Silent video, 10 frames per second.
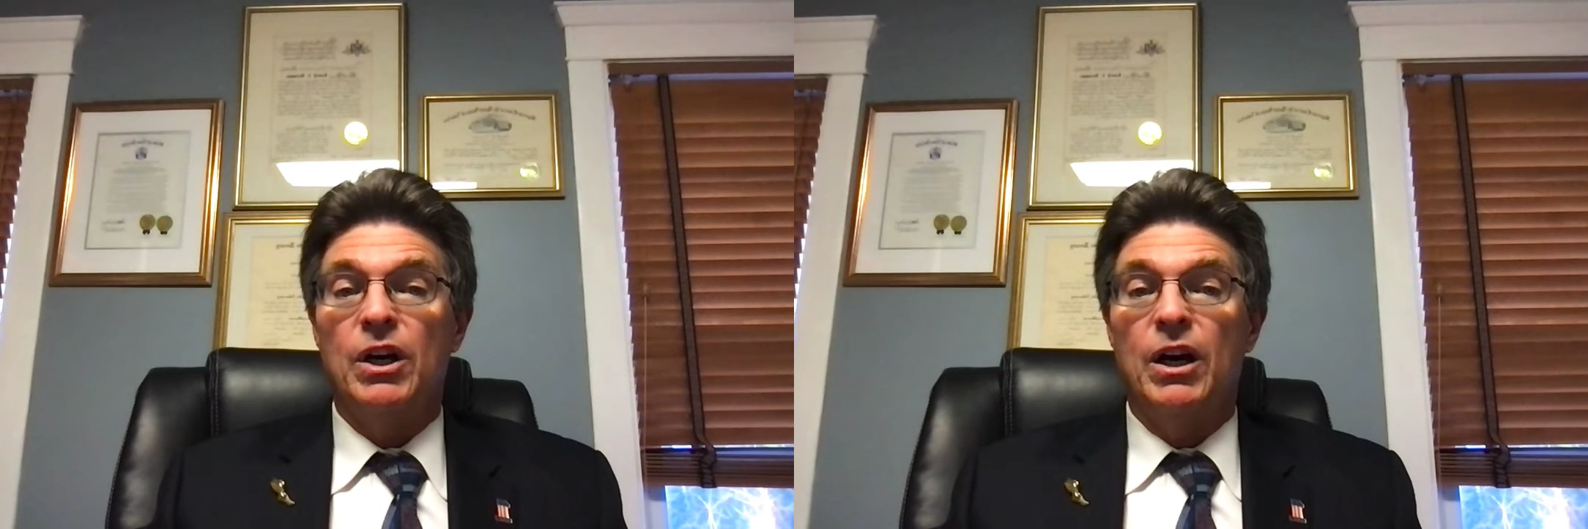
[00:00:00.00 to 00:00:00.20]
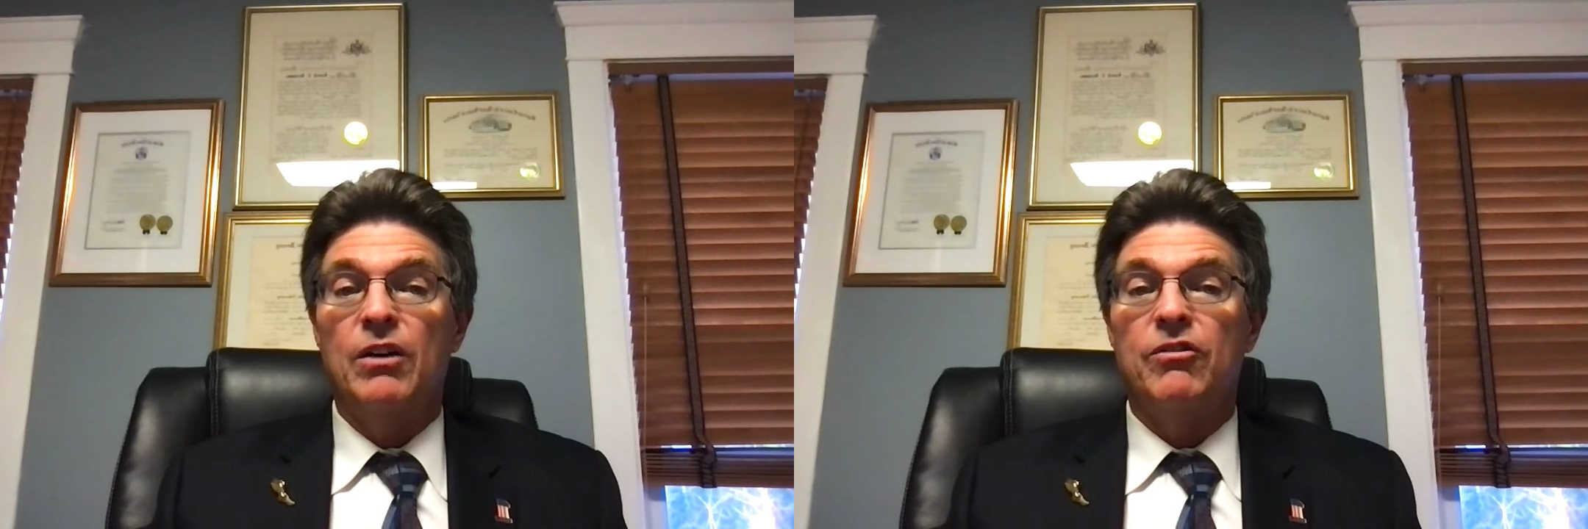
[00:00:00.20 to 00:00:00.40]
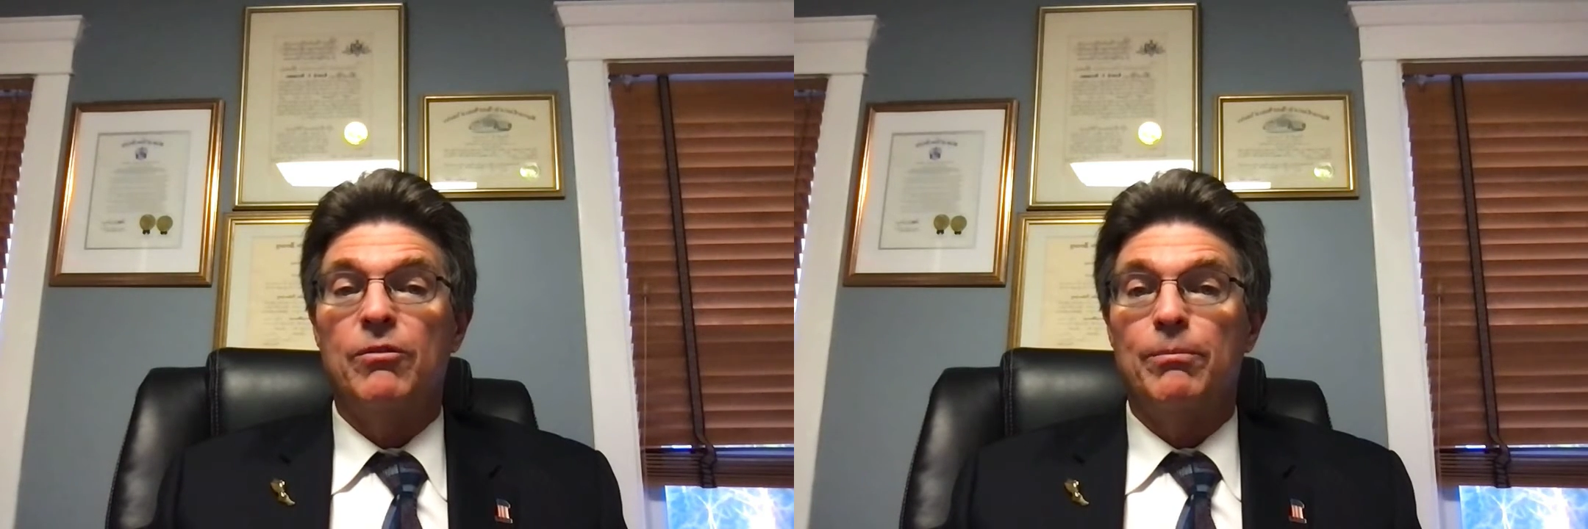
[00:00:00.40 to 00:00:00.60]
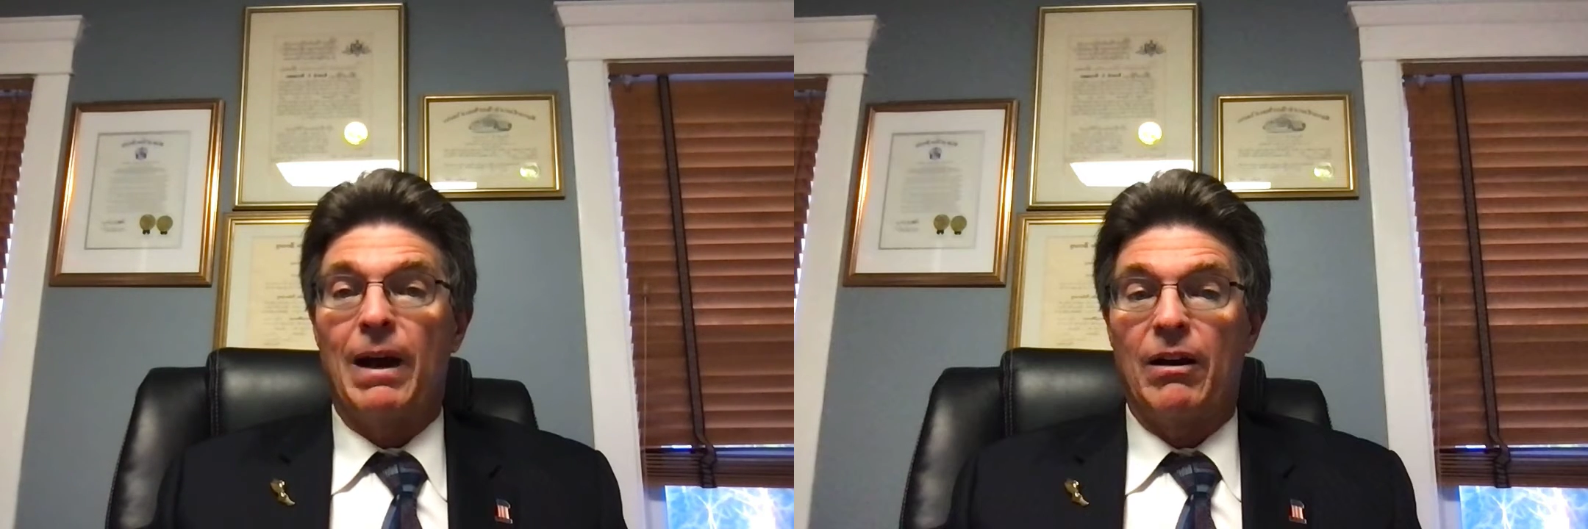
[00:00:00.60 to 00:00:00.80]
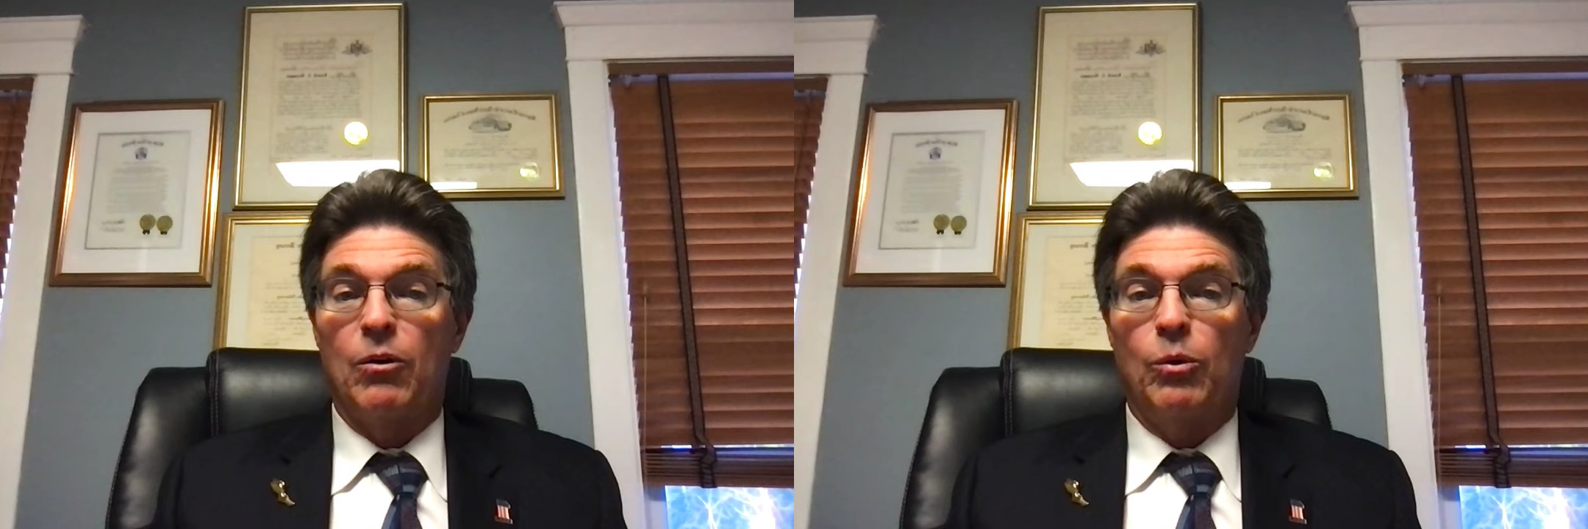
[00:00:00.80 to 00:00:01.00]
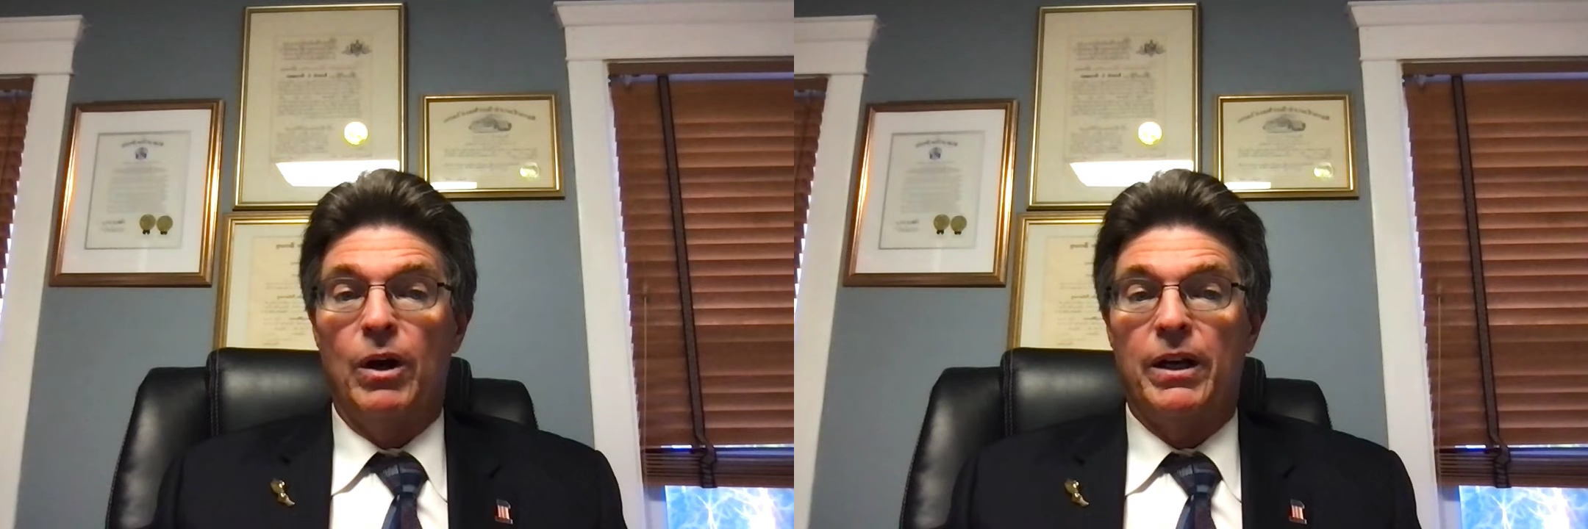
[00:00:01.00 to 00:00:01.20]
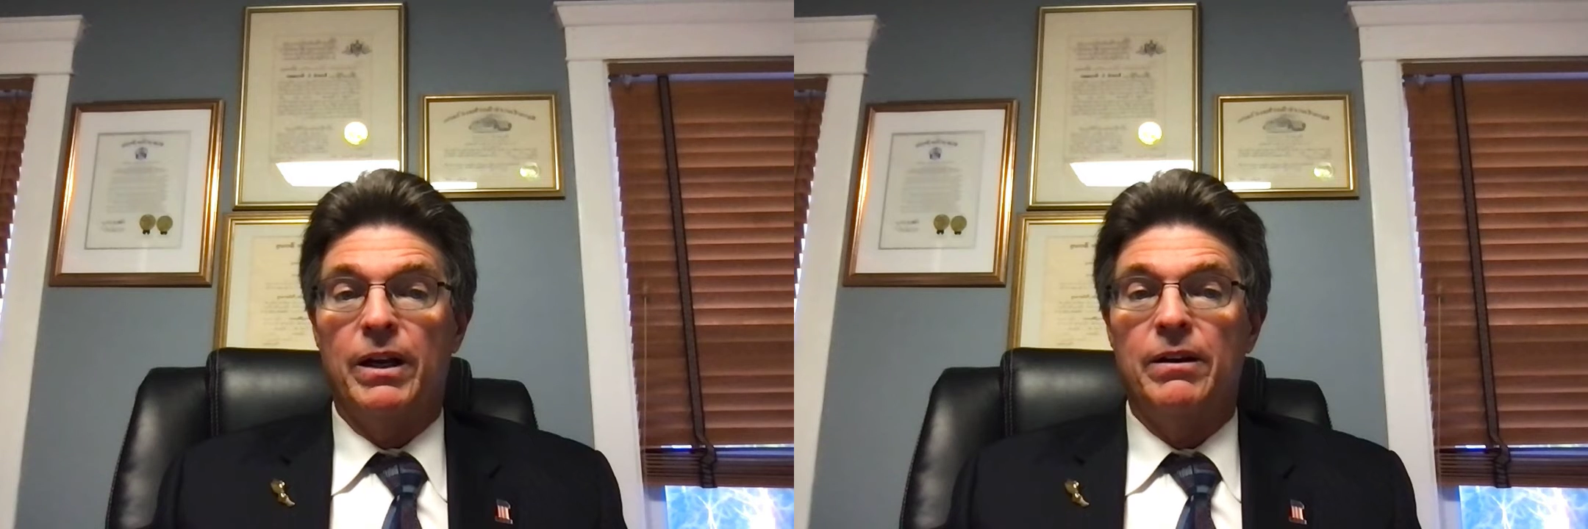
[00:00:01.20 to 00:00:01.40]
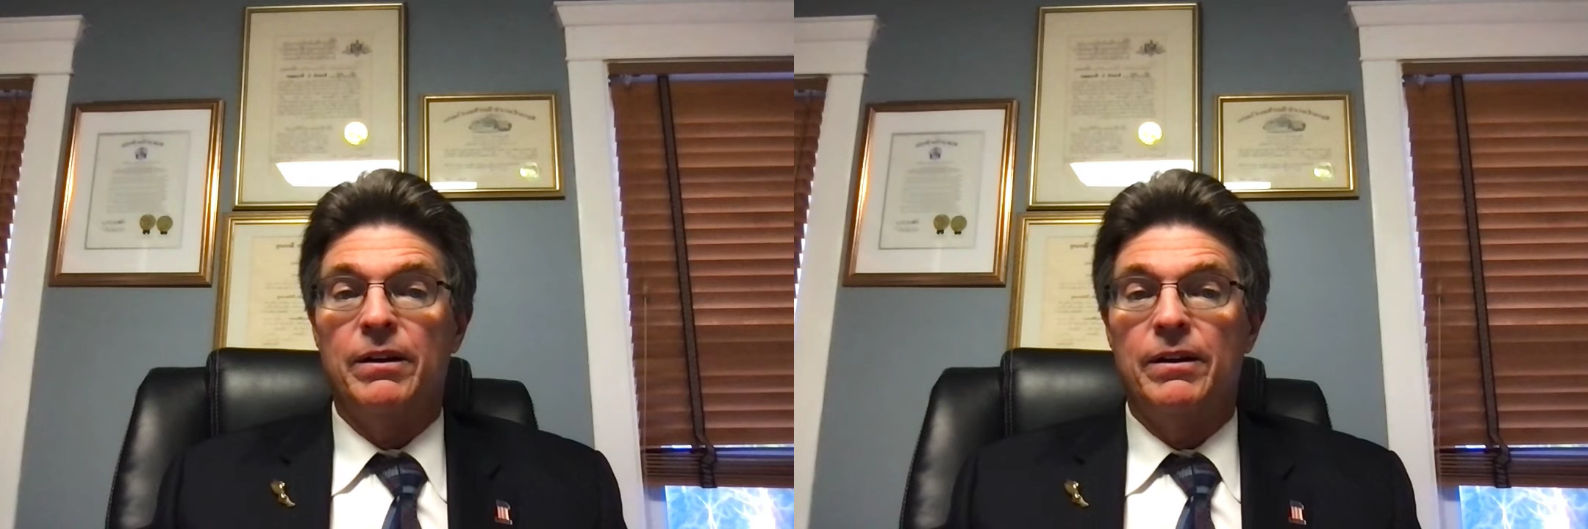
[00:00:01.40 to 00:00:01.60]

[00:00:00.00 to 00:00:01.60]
of marijuana,